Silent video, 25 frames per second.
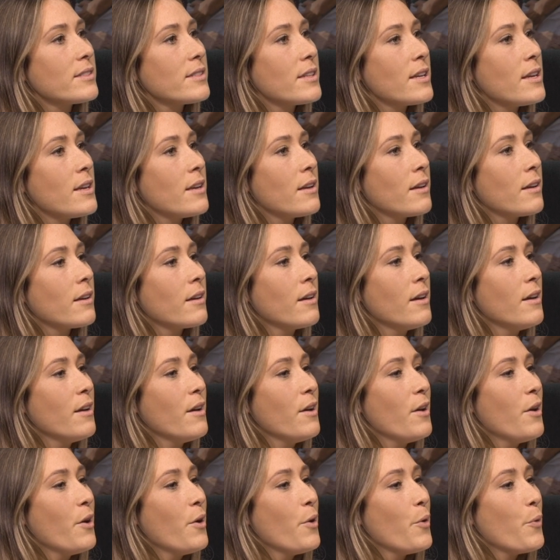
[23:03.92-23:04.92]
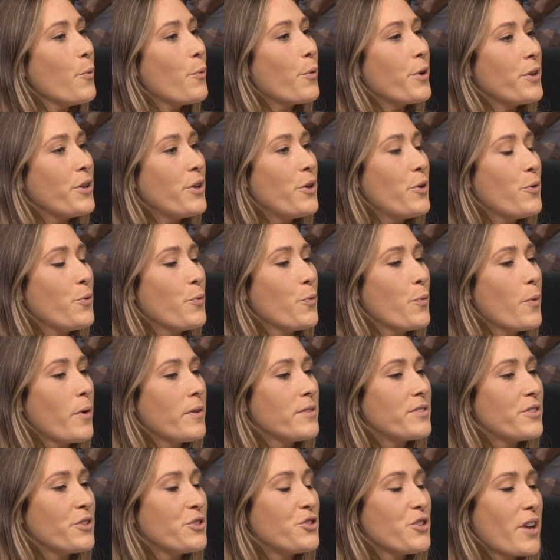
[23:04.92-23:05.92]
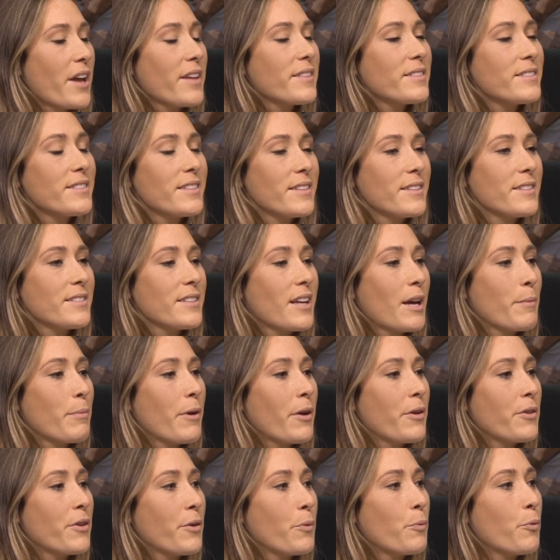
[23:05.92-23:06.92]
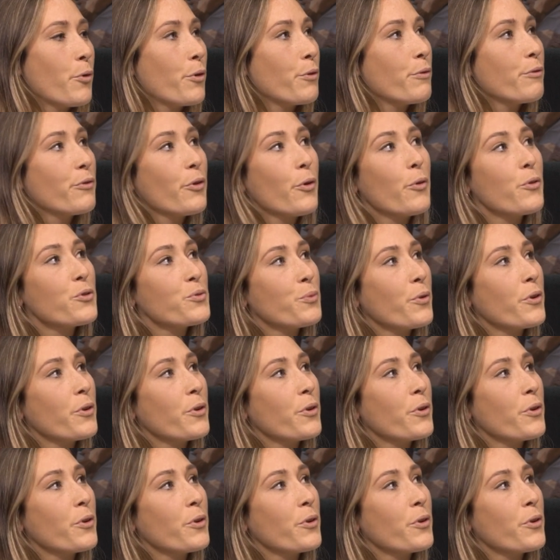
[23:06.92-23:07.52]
seeing when you suggested about a one vote,